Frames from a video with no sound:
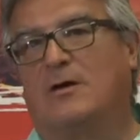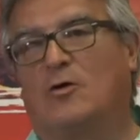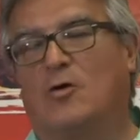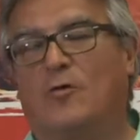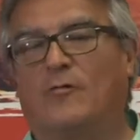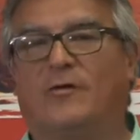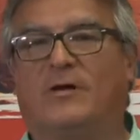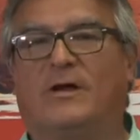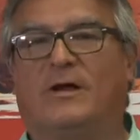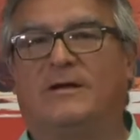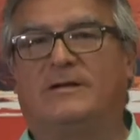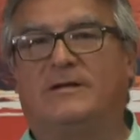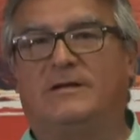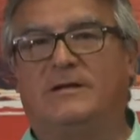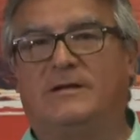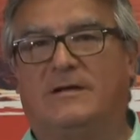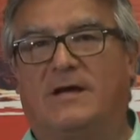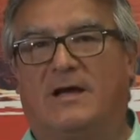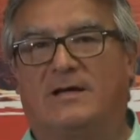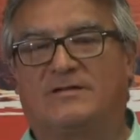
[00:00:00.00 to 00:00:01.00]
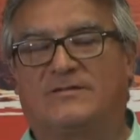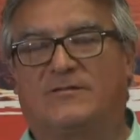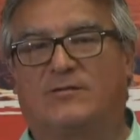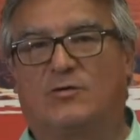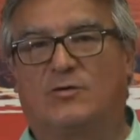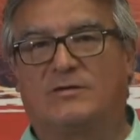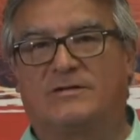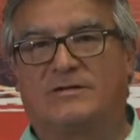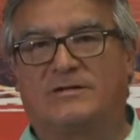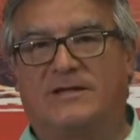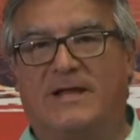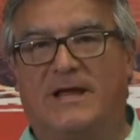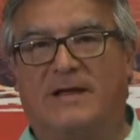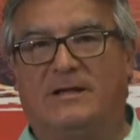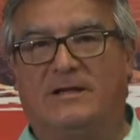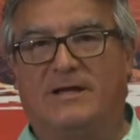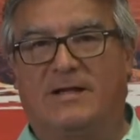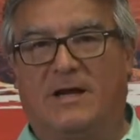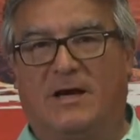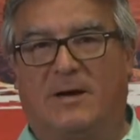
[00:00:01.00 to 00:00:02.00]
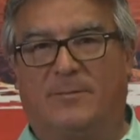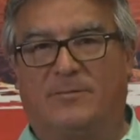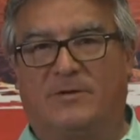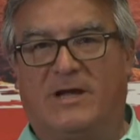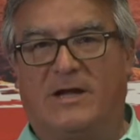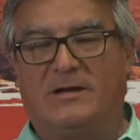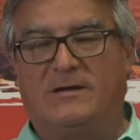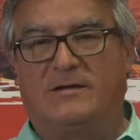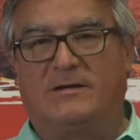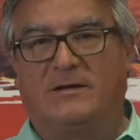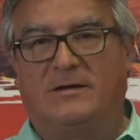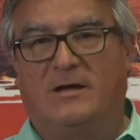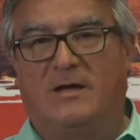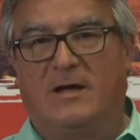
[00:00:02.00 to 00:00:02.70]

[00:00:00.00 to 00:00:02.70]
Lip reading: COVID-19 Task Force Daily Update.